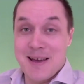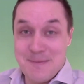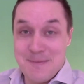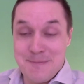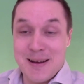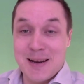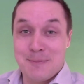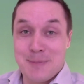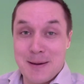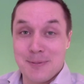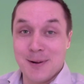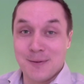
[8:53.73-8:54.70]
many
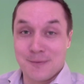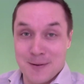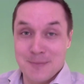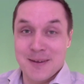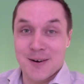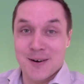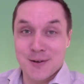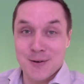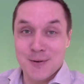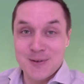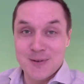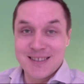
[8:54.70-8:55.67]
people from there
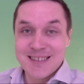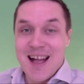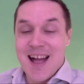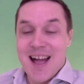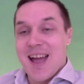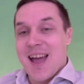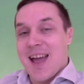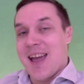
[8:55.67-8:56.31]
do. Yeah.